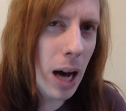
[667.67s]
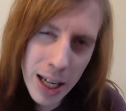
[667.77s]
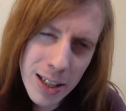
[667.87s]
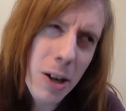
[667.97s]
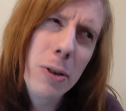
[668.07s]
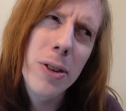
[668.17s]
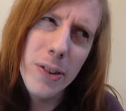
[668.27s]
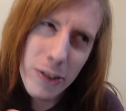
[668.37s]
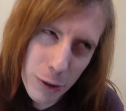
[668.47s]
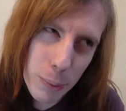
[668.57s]
I know
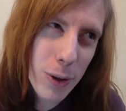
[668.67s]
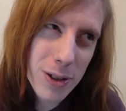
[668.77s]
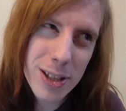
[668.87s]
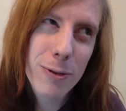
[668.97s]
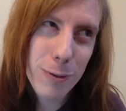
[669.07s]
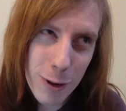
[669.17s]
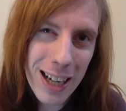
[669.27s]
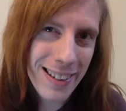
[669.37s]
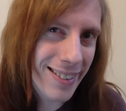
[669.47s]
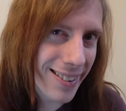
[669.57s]
that supportive
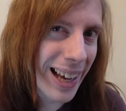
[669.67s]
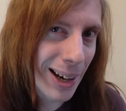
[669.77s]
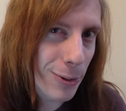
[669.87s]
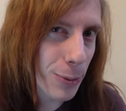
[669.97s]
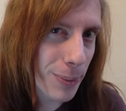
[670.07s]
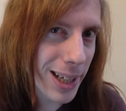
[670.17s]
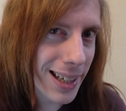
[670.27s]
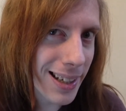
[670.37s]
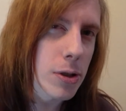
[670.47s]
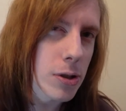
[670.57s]
friends helped
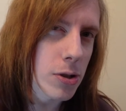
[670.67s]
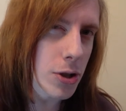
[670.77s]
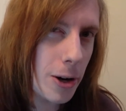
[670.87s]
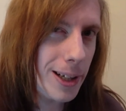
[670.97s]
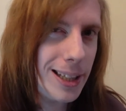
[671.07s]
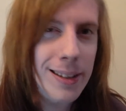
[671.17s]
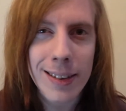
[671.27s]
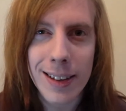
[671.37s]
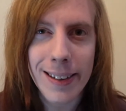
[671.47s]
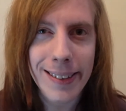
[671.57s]
me, just showing
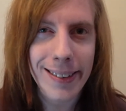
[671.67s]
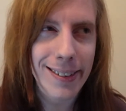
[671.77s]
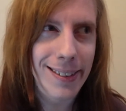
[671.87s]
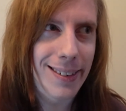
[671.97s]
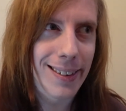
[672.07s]
this,